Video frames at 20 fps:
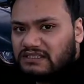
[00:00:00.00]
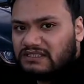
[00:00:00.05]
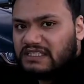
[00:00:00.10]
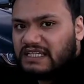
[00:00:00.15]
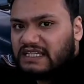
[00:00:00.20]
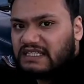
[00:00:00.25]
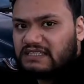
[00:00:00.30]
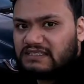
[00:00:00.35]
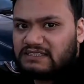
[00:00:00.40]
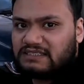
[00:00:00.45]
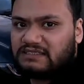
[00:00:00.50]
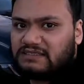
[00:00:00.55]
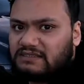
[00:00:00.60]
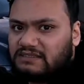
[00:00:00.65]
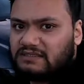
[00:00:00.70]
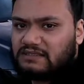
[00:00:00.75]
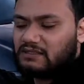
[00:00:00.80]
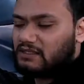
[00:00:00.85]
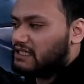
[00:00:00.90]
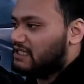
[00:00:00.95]
dings
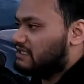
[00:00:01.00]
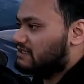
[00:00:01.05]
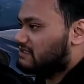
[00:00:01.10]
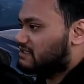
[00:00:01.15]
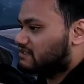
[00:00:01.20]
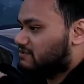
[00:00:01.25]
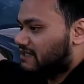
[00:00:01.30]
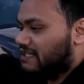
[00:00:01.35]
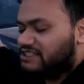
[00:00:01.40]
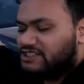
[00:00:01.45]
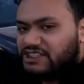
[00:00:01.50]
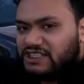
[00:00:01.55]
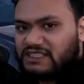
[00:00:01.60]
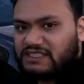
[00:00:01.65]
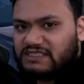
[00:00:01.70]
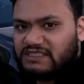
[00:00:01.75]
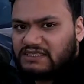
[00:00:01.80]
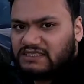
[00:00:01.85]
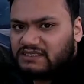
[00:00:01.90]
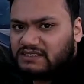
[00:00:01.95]
and
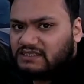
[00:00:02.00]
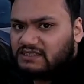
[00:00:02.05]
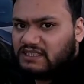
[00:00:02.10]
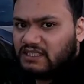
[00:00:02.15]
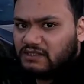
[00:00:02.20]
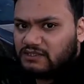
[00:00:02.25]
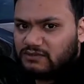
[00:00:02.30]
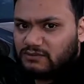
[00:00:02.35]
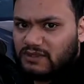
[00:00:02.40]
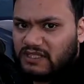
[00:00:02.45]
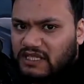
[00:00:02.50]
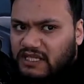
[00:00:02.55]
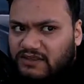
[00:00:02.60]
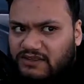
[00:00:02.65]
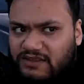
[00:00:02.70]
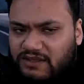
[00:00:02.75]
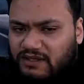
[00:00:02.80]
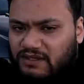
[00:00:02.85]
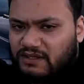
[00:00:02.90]
scratches dealt with.